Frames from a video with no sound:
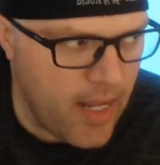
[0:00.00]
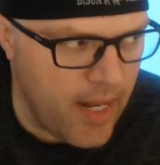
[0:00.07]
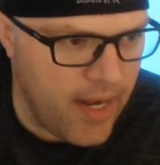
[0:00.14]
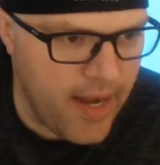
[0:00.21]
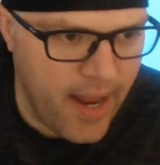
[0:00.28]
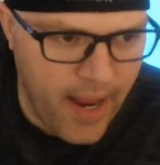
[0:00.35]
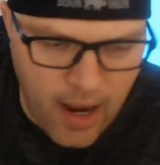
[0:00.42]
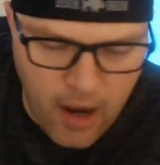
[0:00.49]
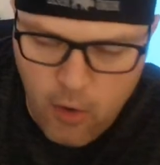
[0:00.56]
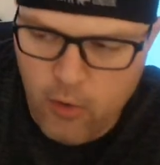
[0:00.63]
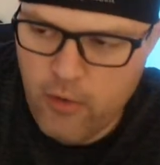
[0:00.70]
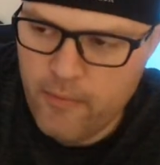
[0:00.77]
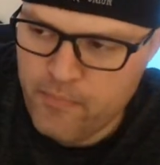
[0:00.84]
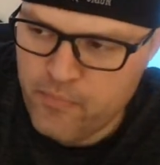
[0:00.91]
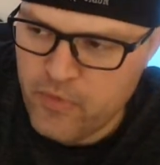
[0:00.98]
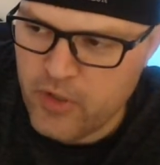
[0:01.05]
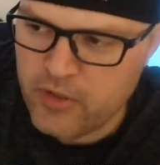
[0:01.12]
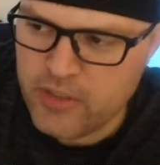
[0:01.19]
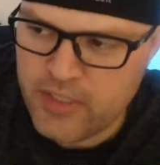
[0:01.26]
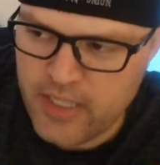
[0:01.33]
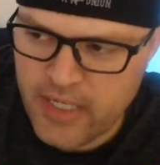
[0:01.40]
And now
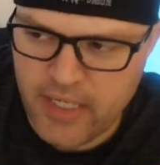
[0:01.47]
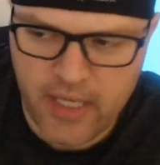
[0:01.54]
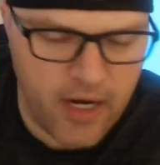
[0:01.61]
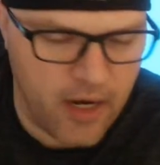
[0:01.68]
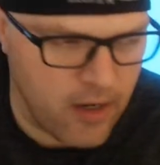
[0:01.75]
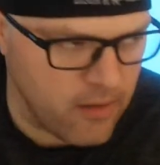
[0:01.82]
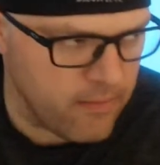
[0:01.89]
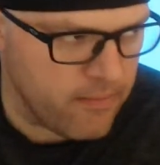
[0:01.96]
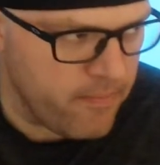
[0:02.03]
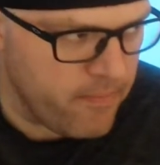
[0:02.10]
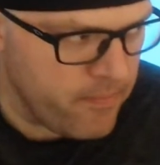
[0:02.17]
you're sitting here